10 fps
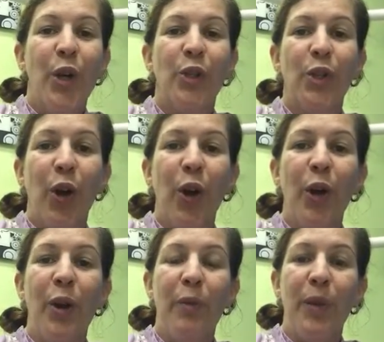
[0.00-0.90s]

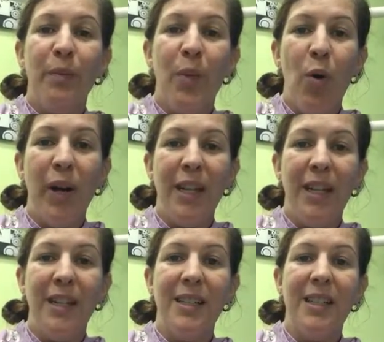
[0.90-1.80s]
So the point
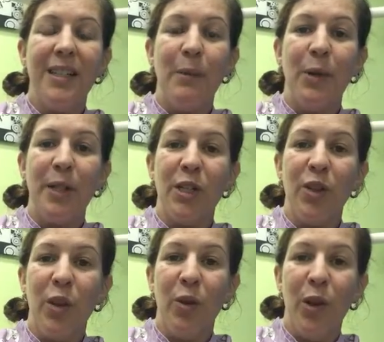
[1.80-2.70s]
is sometimes it's
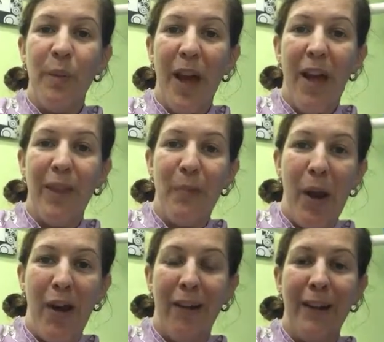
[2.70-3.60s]
not all about the
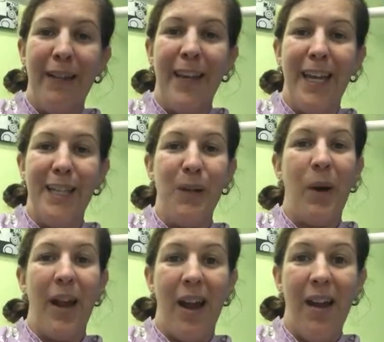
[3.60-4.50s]
parent and the easy
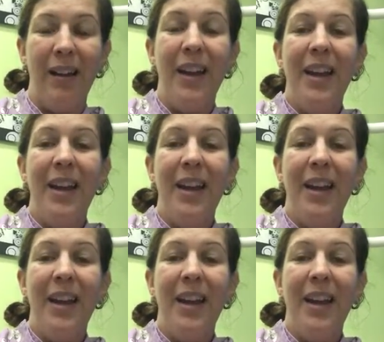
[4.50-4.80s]
way out.